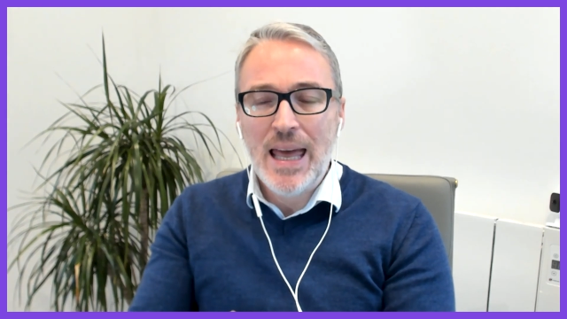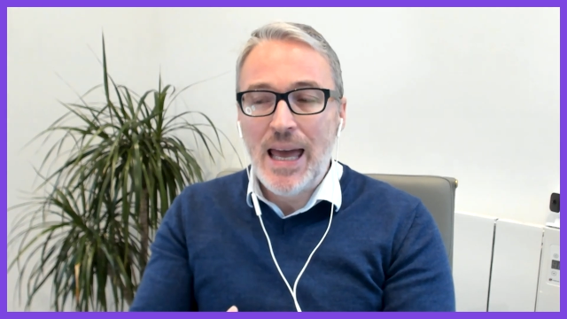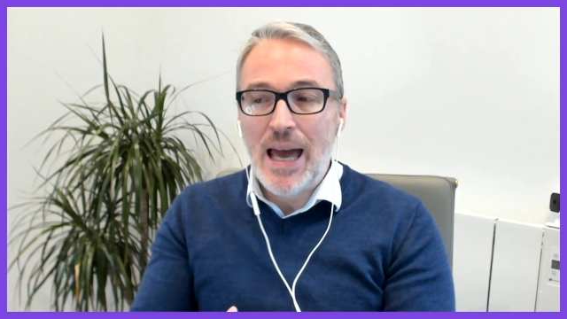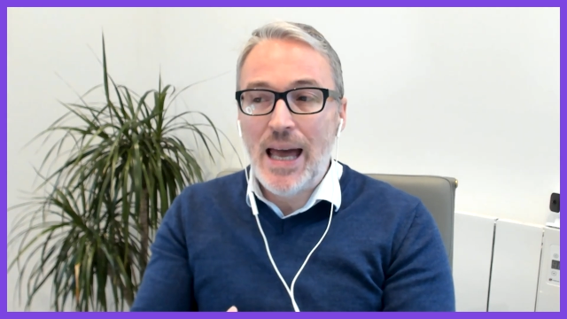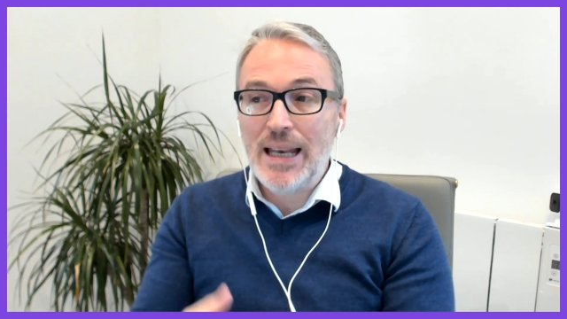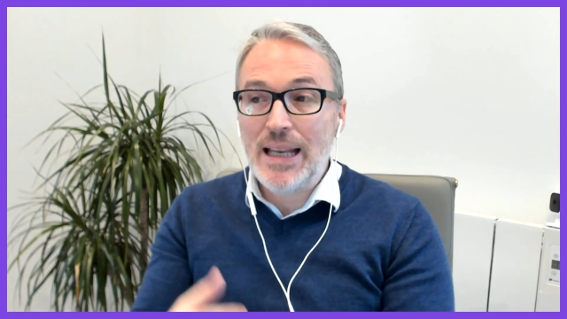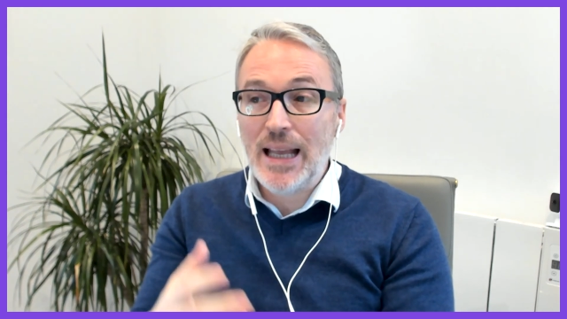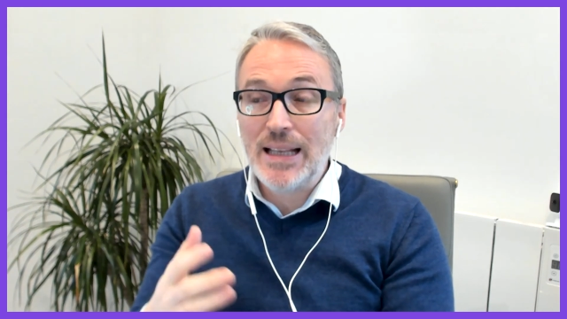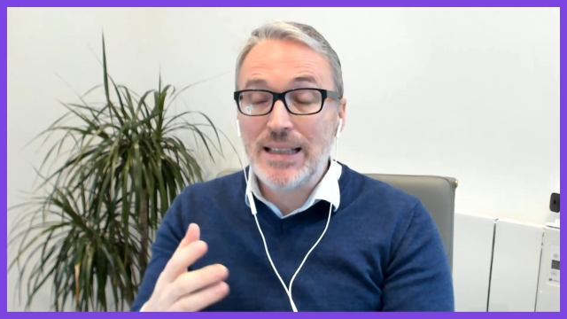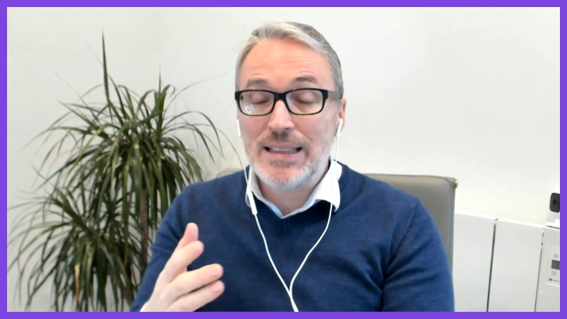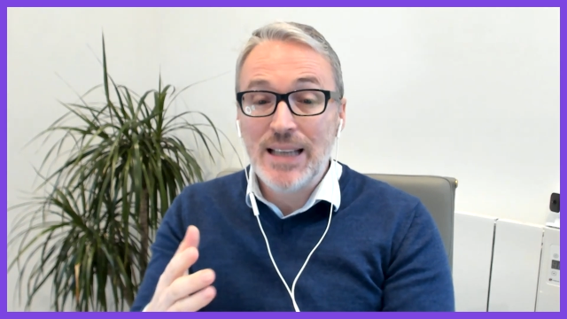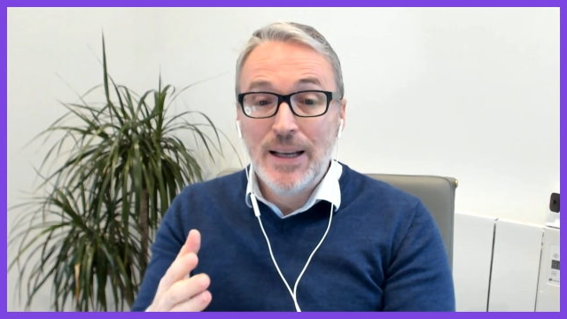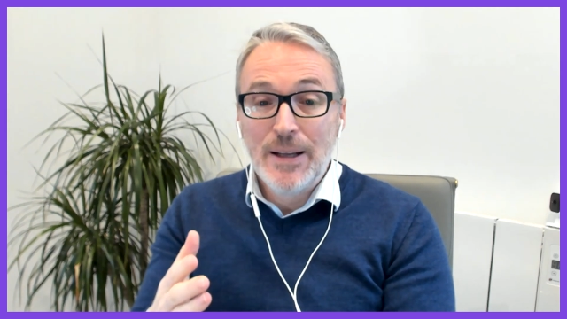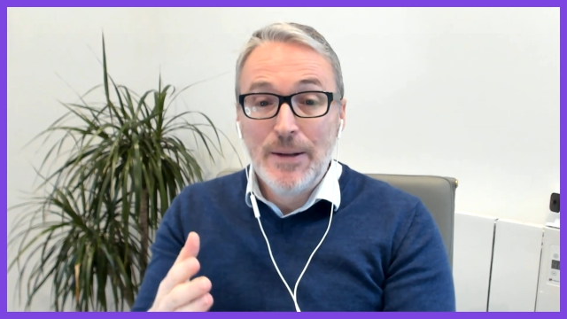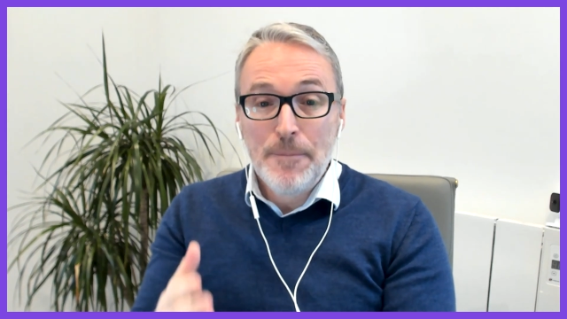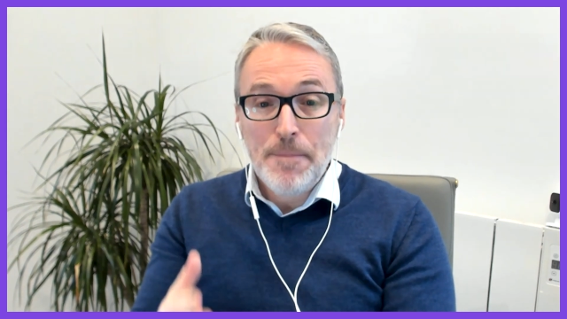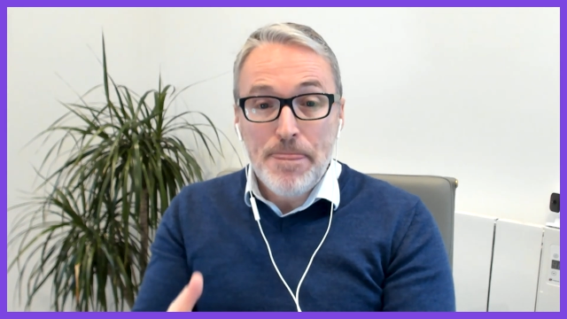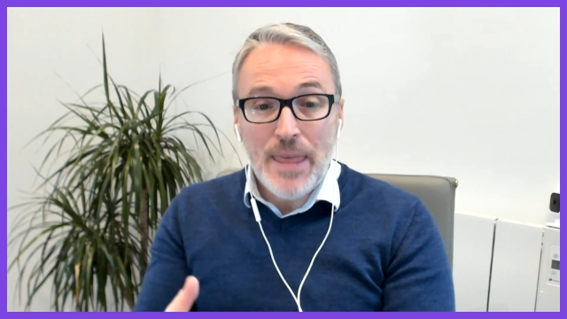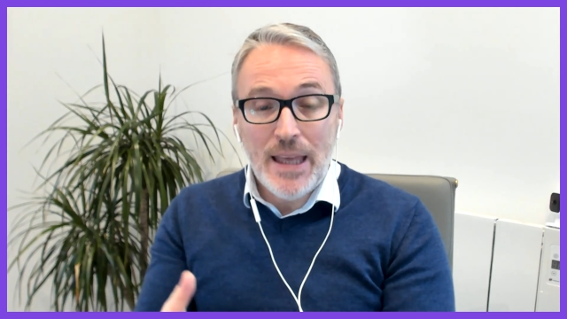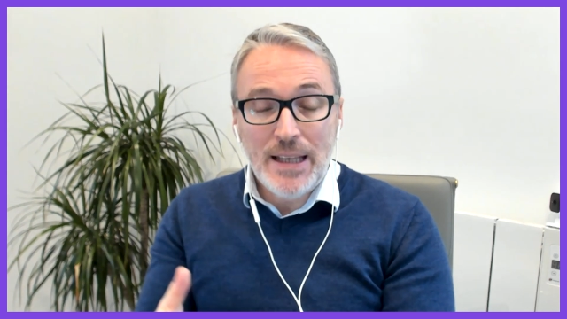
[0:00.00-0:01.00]
And
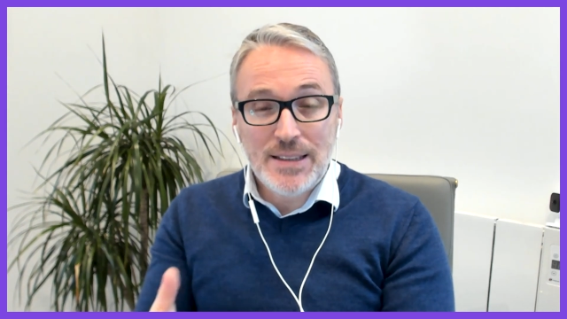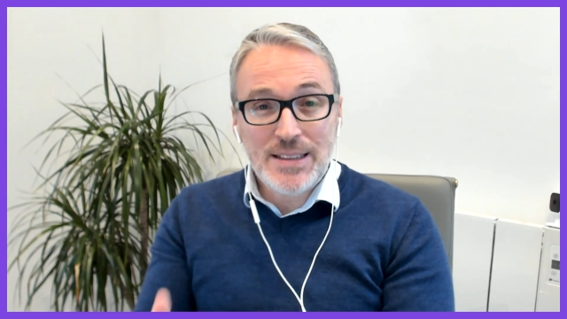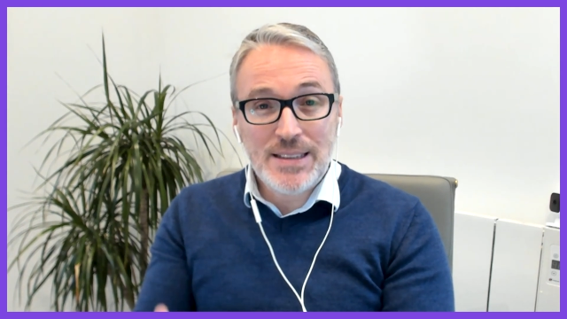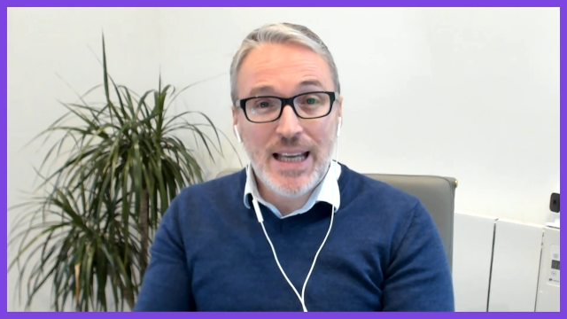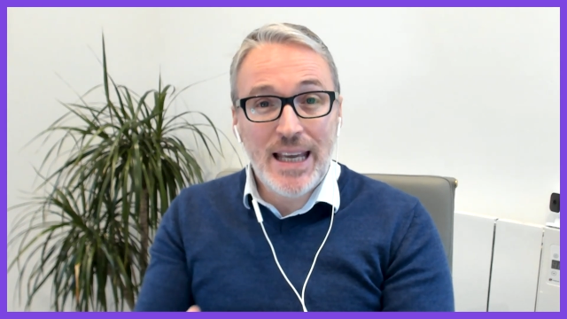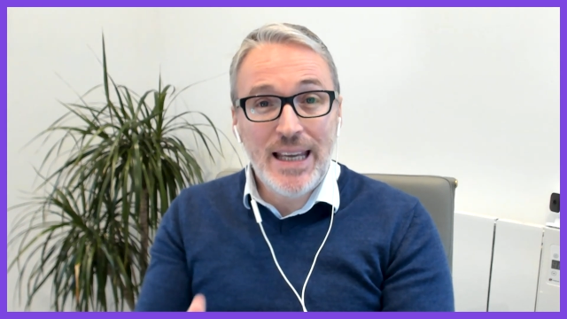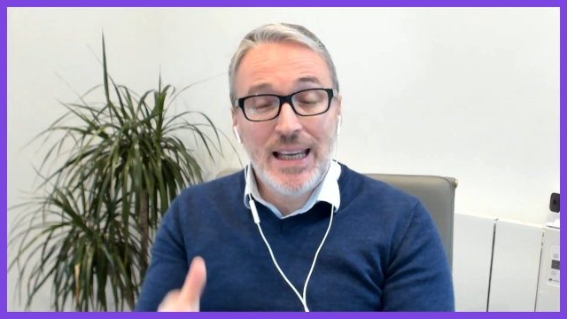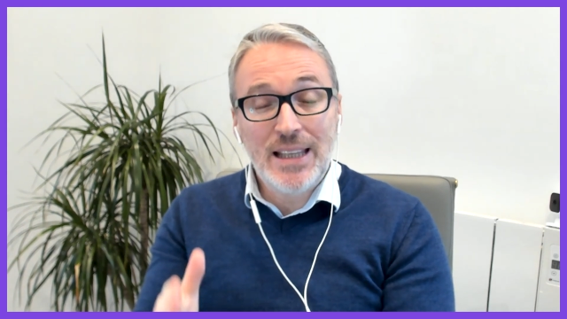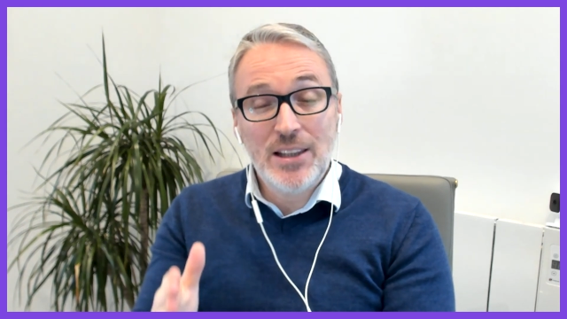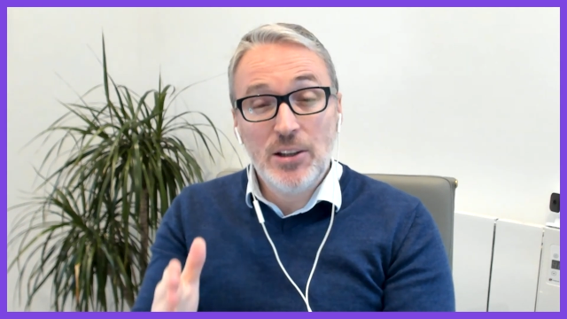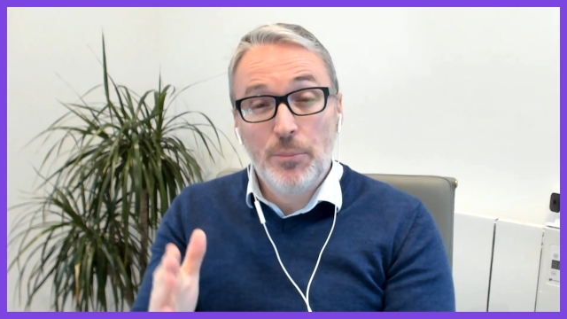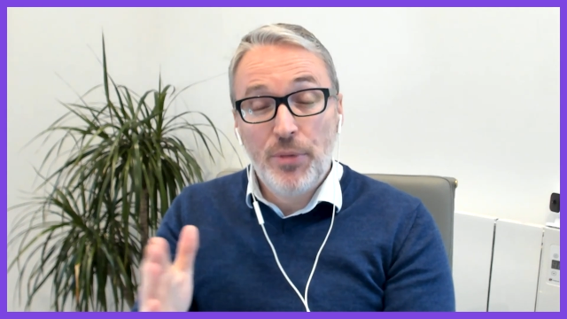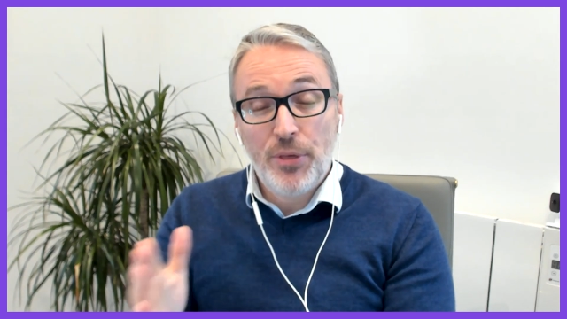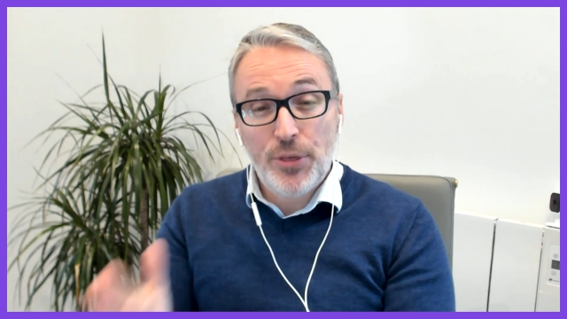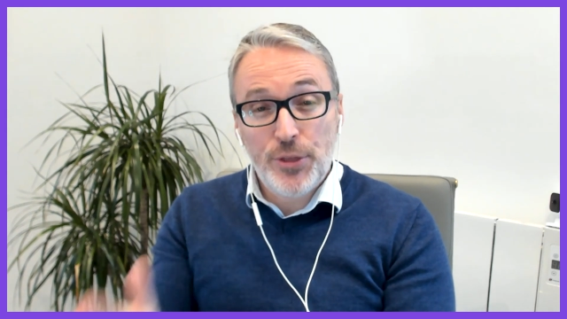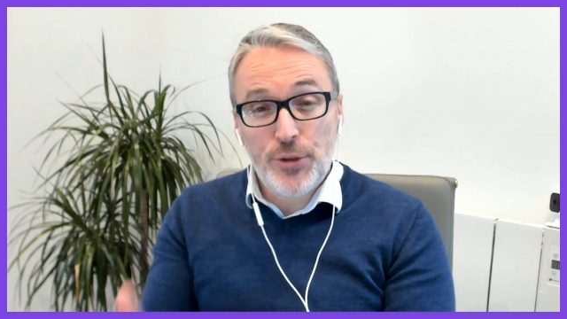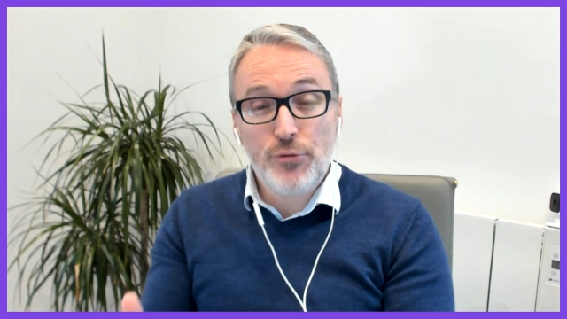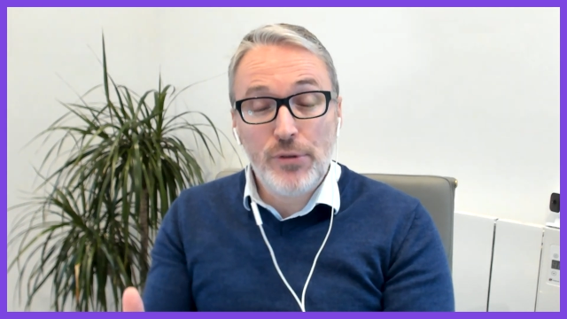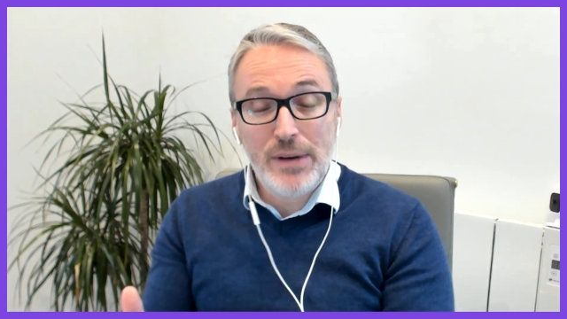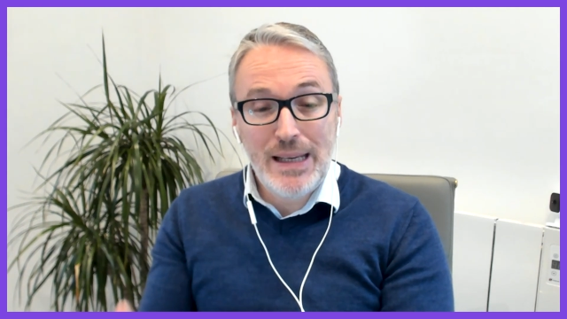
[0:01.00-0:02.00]
it's taking them
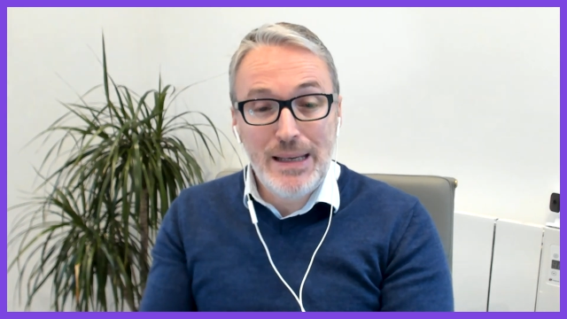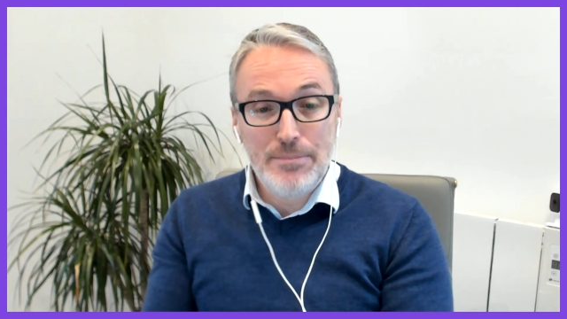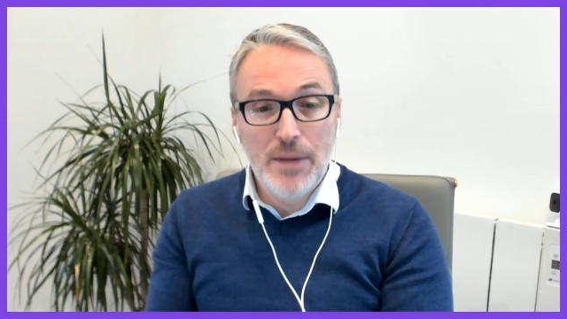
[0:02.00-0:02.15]
3